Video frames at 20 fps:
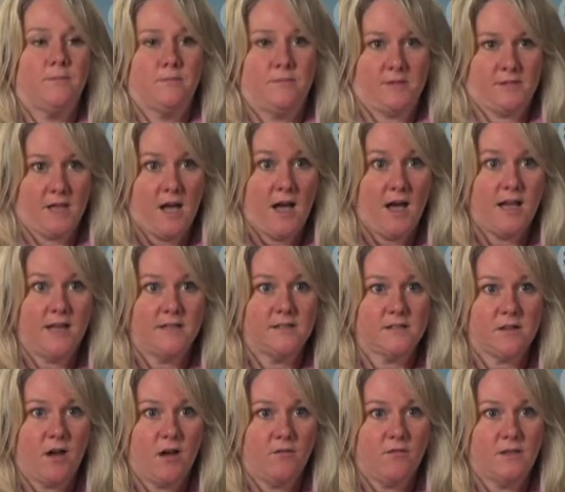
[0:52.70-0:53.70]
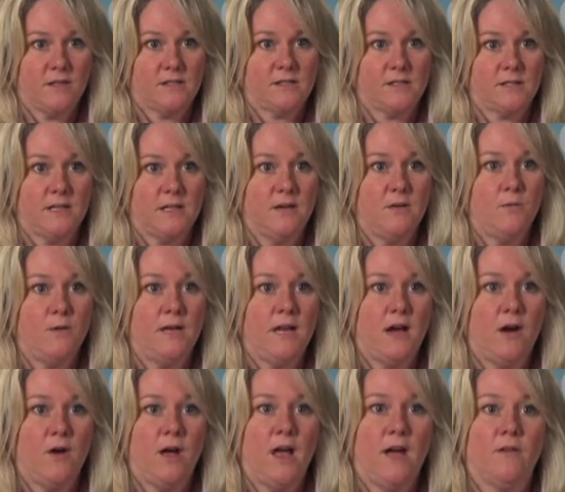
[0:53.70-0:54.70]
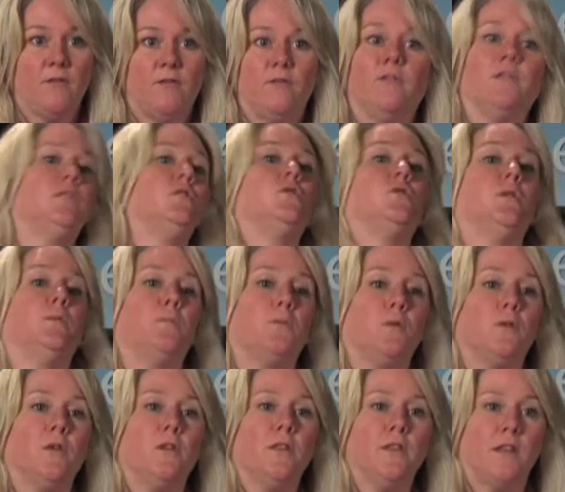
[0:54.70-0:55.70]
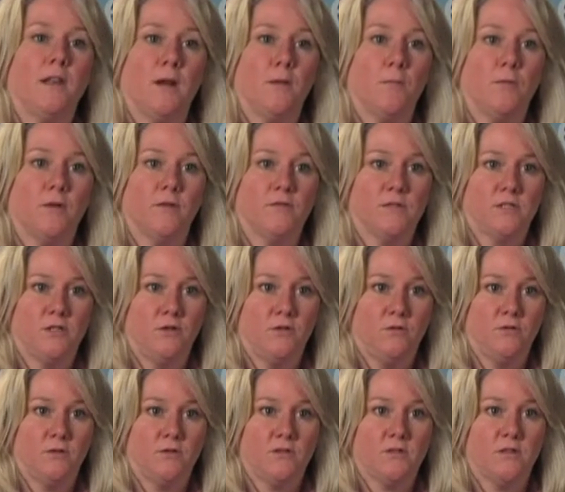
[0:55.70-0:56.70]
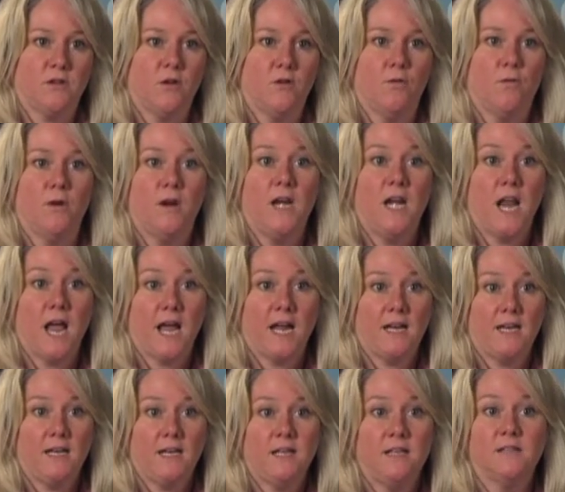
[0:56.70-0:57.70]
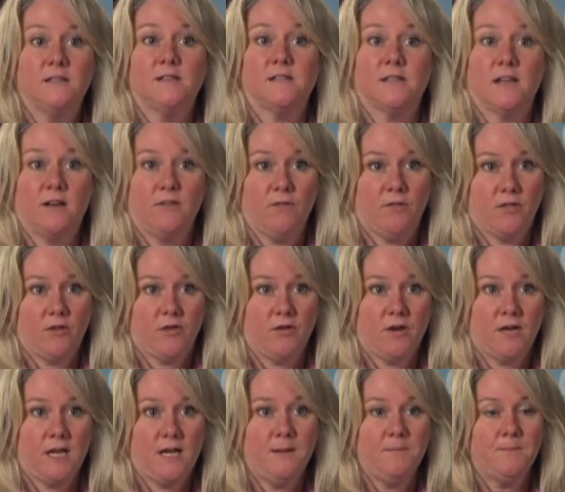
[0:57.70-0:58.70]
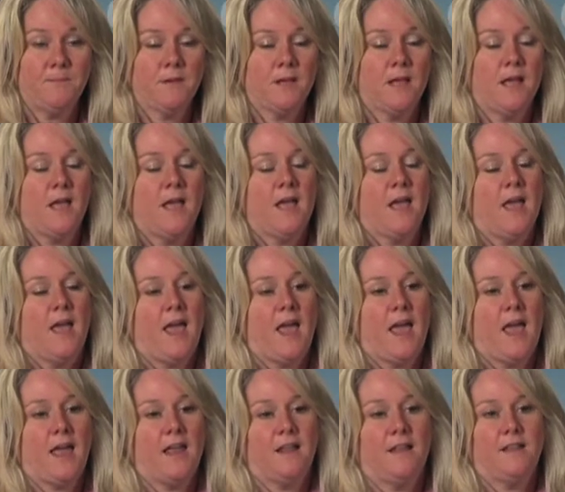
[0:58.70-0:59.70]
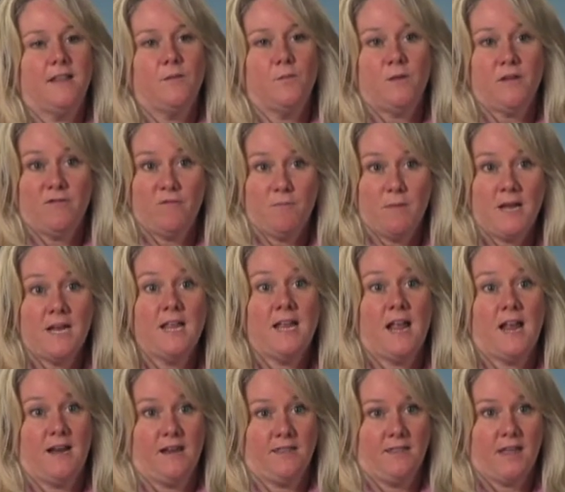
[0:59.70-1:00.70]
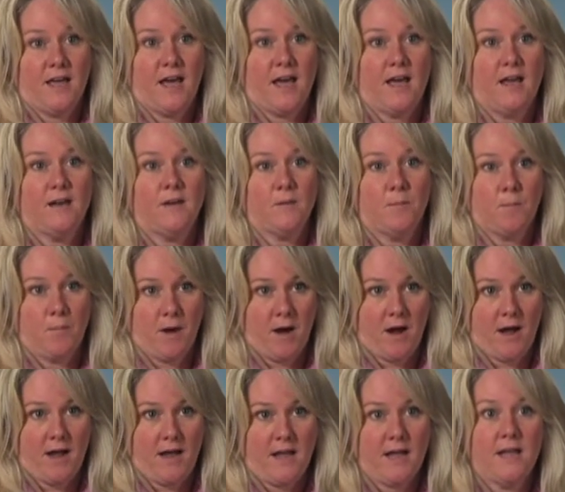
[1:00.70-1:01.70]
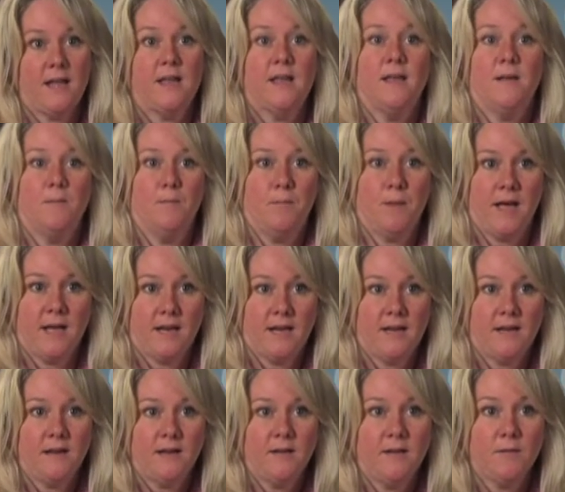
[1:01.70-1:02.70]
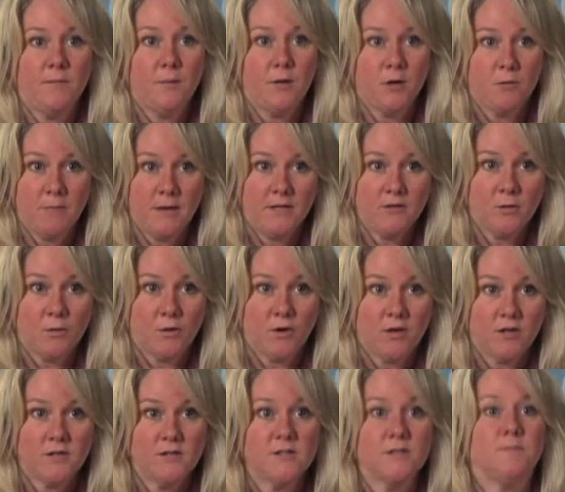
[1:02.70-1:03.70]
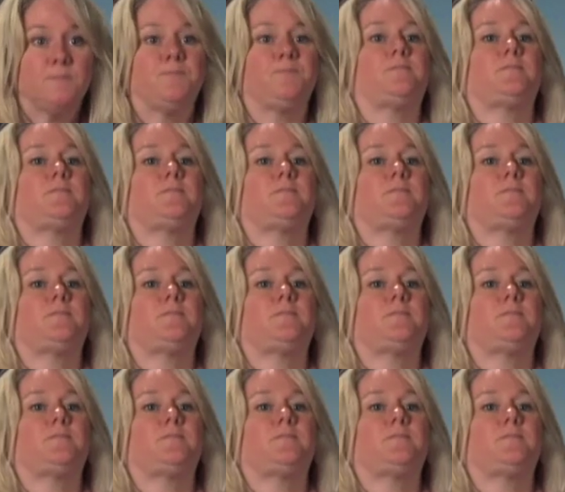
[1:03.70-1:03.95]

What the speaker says: size, obviously. We now have triple the number of students, so 90 instead of 30. And we've mediated that by embedding peer mentors